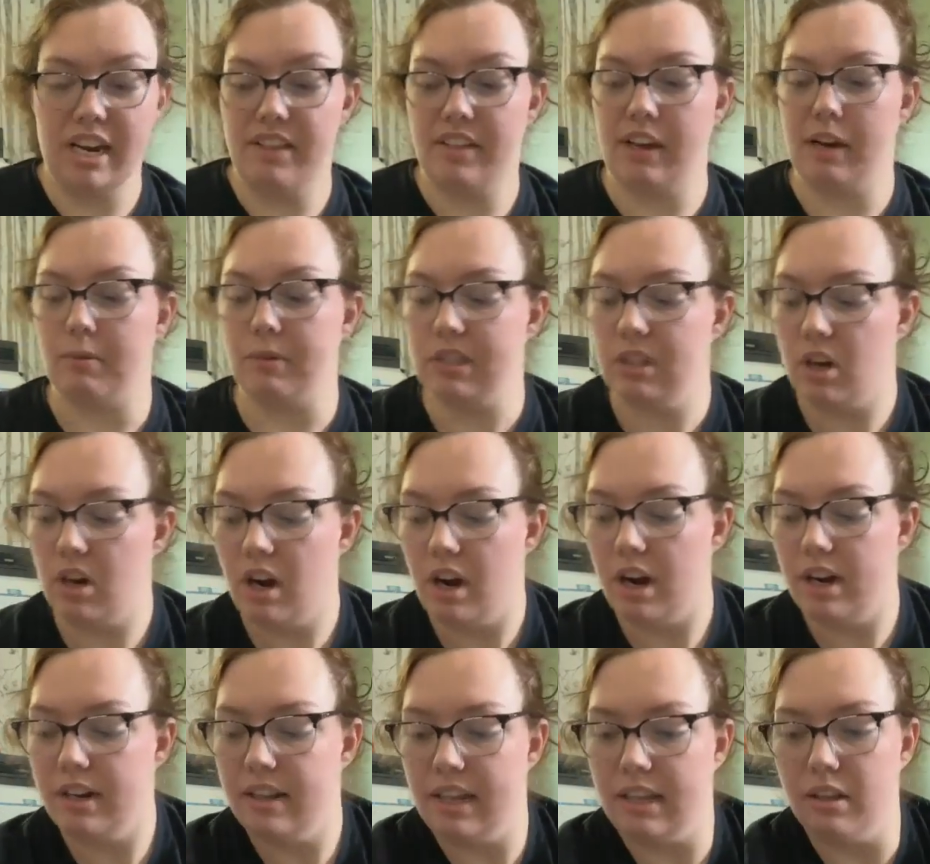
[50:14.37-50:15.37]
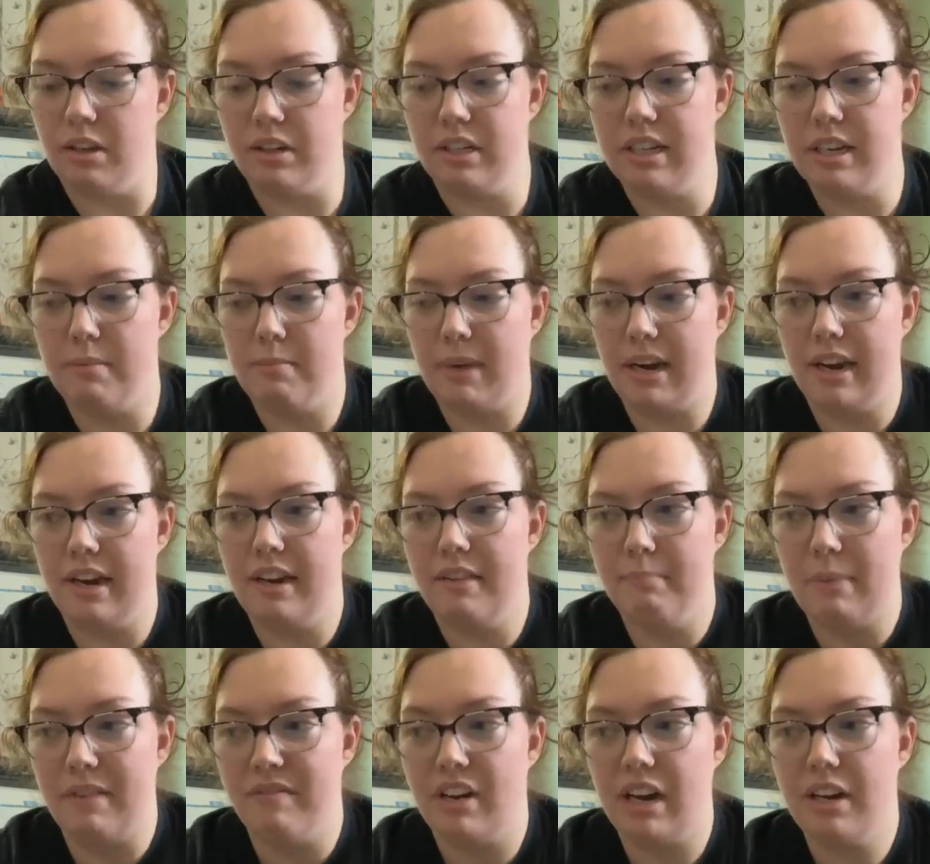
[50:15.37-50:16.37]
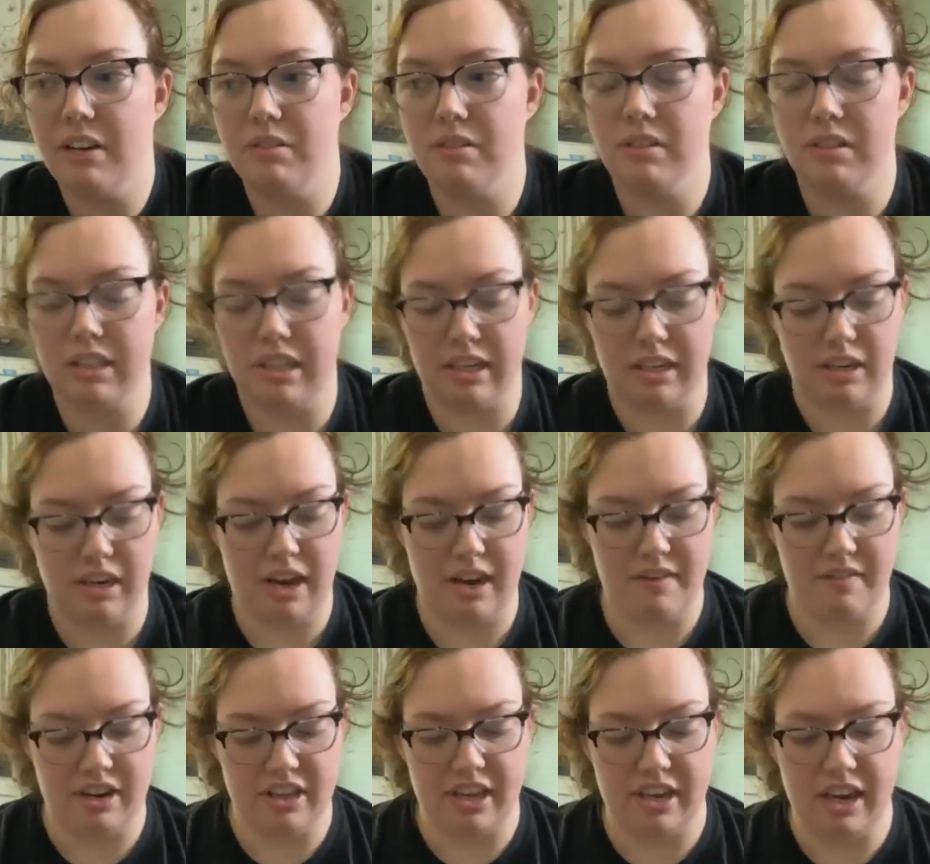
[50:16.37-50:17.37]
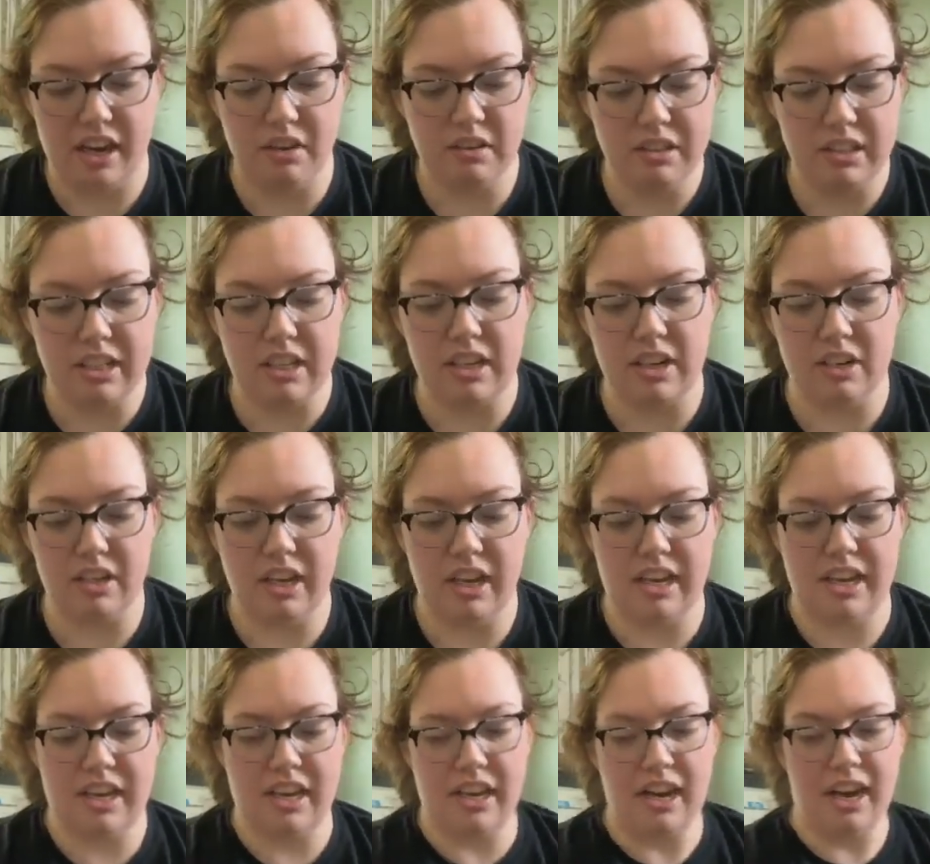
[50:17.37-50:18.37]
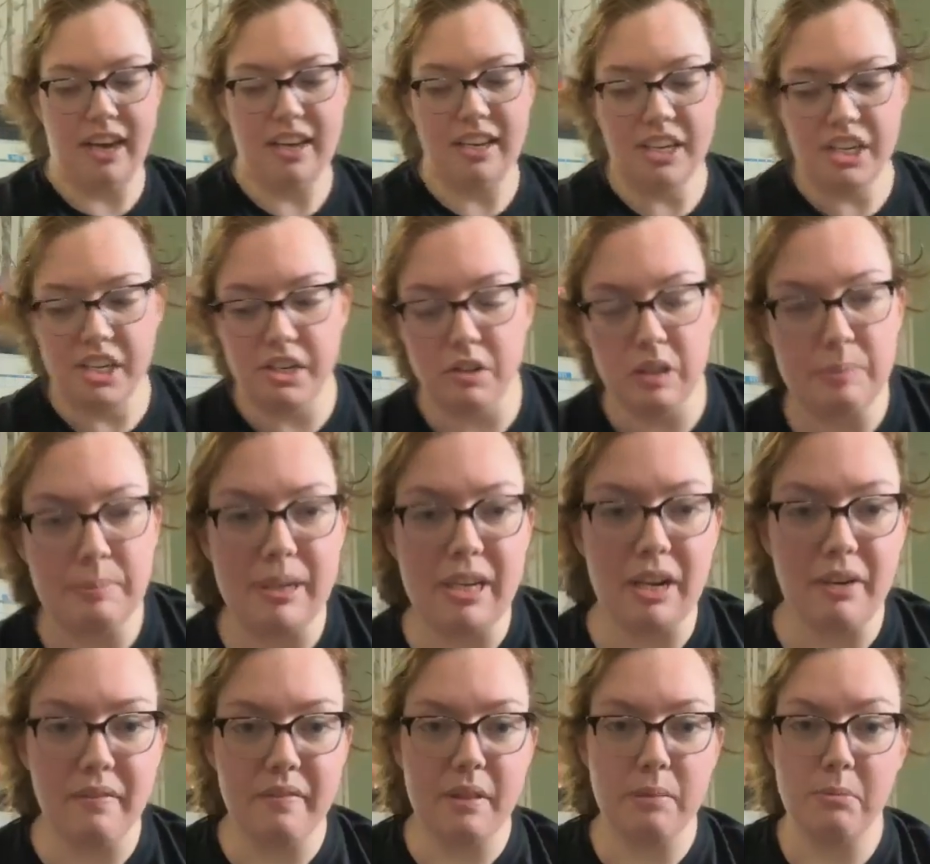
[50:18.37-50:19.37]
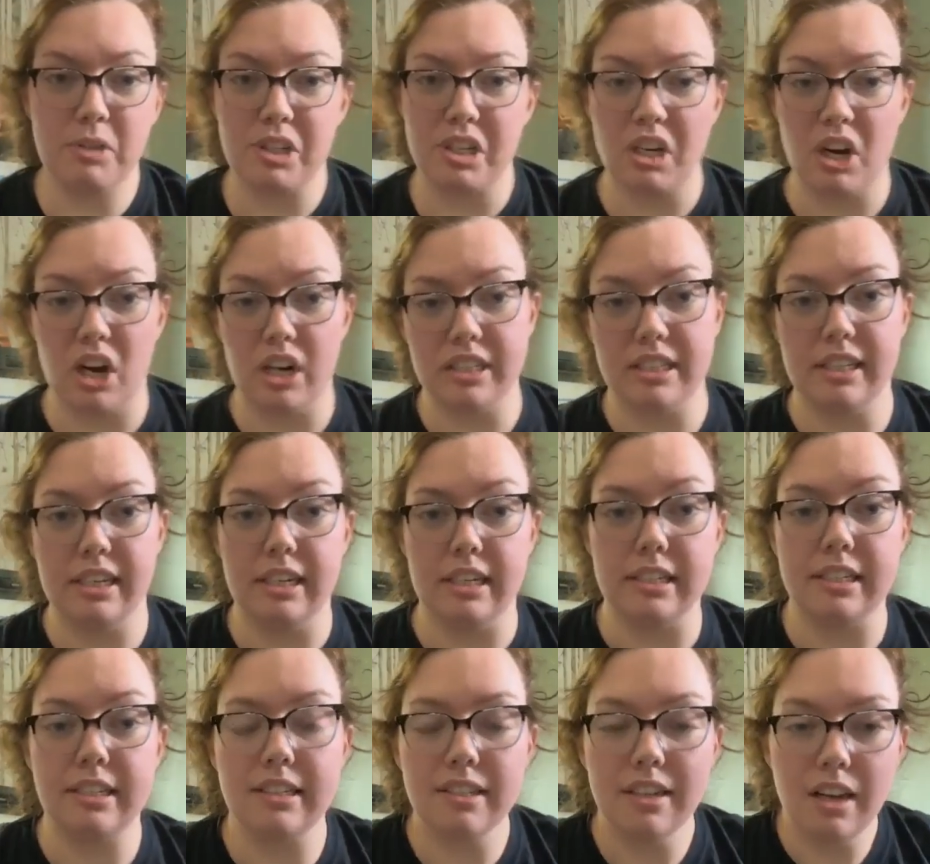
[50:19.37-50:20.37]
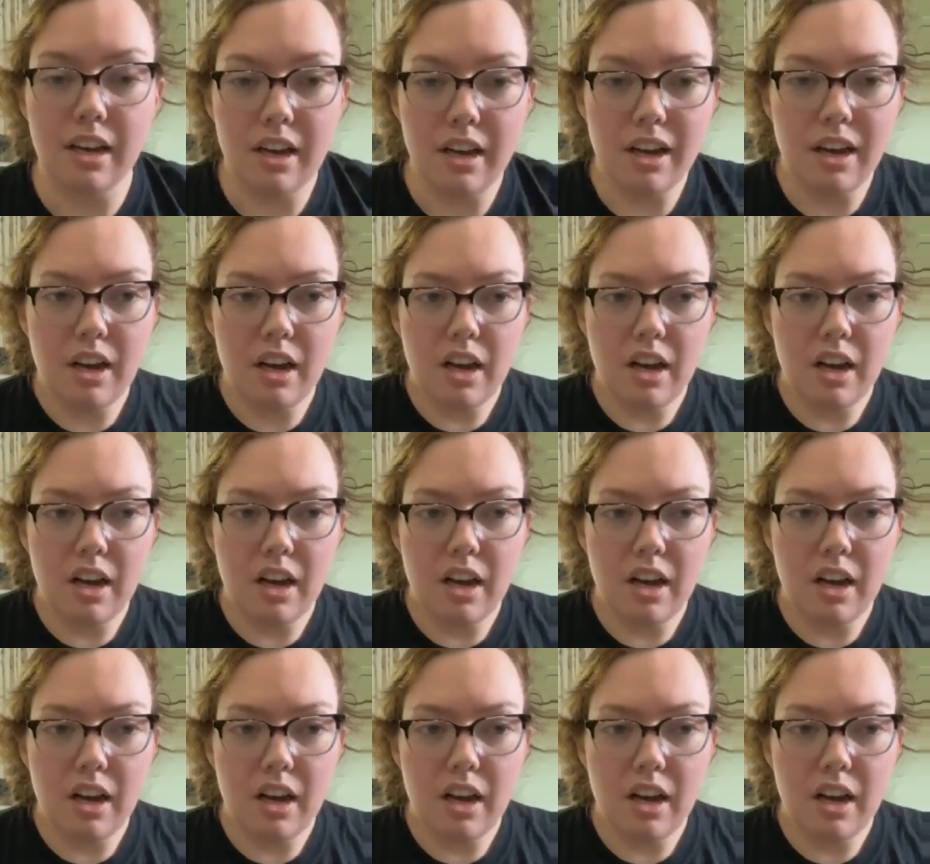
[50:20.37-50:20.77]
anything I was on, they looked at my my vitals and everything else and they're like, "You got issues, but none of them should cause this."